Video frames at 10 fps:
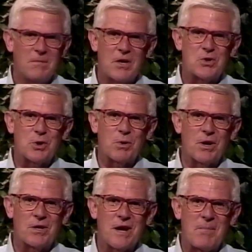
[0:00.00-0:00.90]
Not sure what
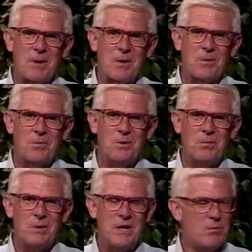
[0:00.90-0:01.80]
our topic will be.